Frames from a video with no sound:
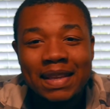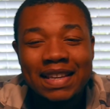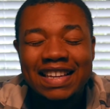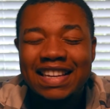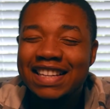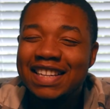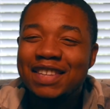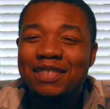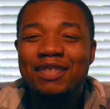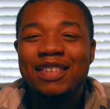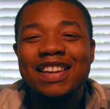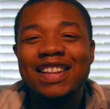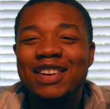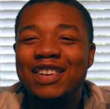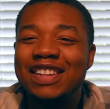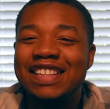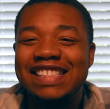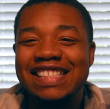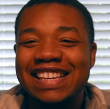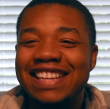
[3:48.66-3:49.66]
Give this
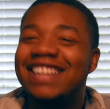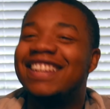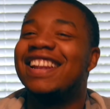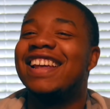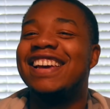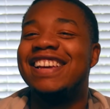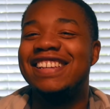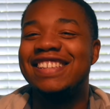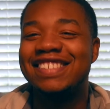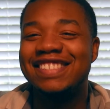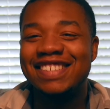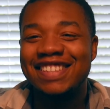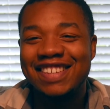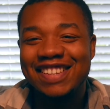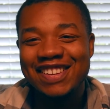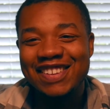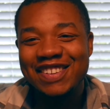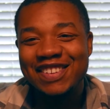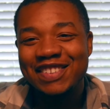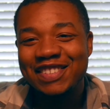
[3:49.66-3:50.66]
video to 10 likes.
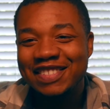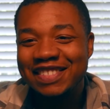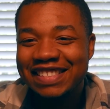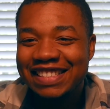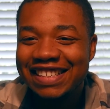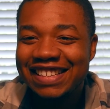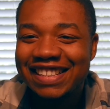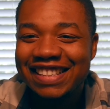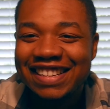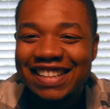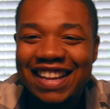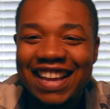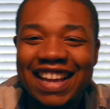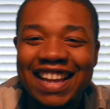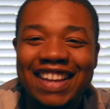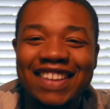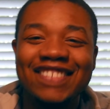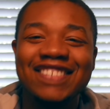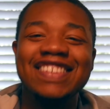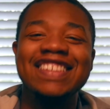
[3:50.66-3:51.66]
You know what I'm saying? I
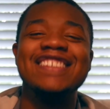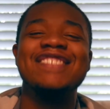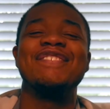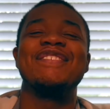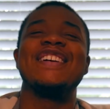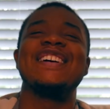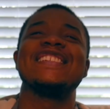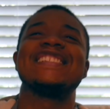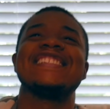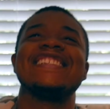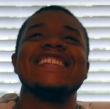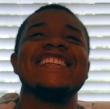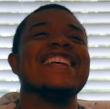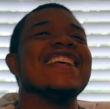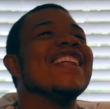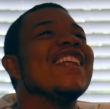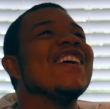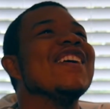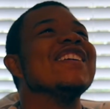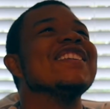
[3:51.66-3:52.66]
haven't posted in
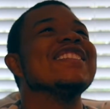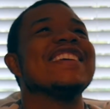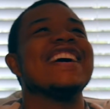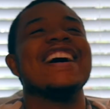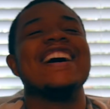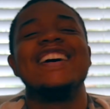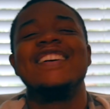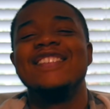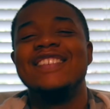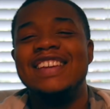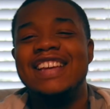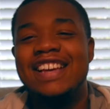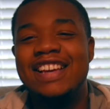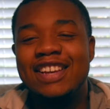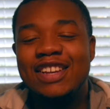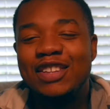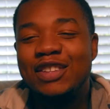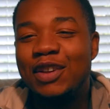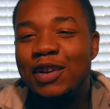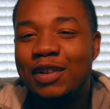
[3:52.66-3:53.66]
a long time.
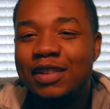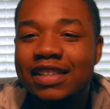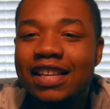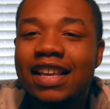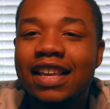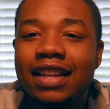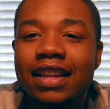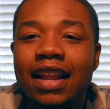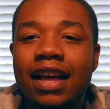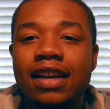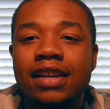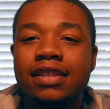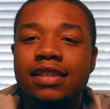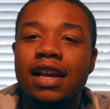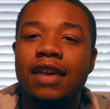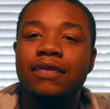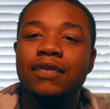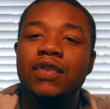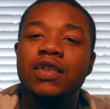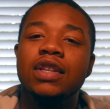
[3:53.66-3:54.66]
So 10 likes,
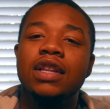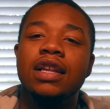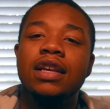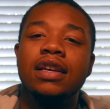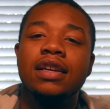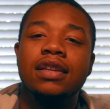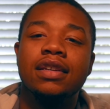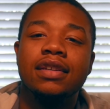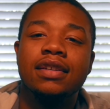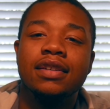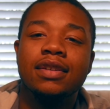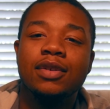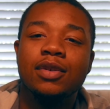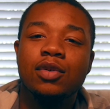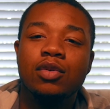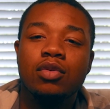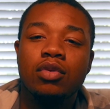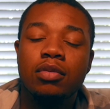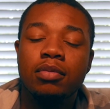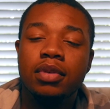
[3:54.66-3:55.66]
I feel like,
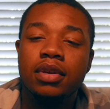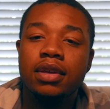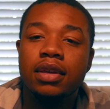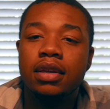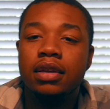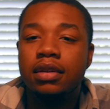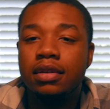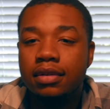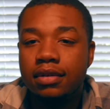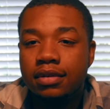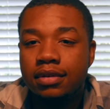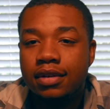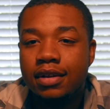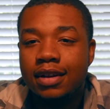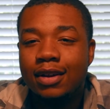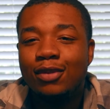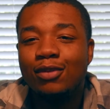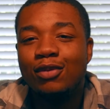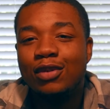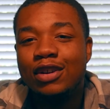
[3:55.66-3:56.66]
would be
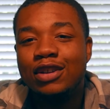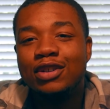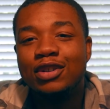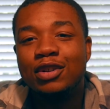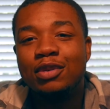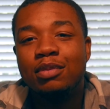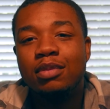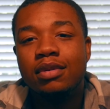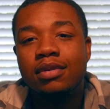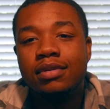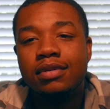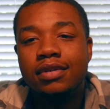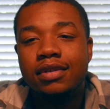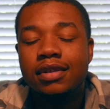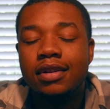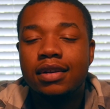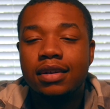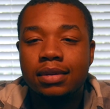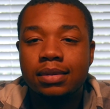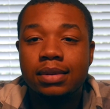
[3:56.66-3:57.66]
reasonable. You
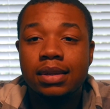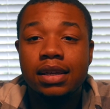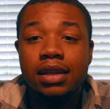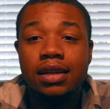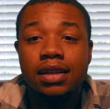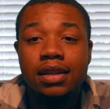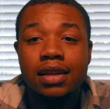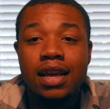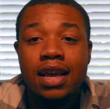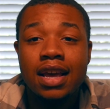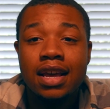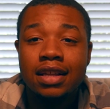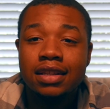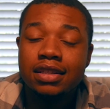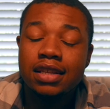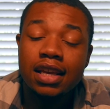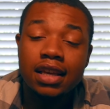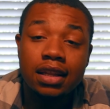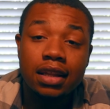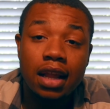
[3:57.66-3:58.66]
know what I'm
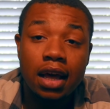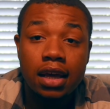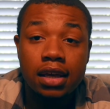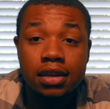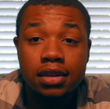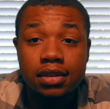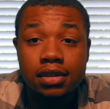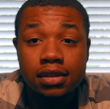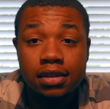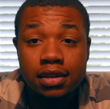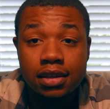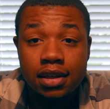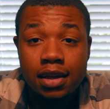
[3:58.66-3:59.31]
saying? 10 likes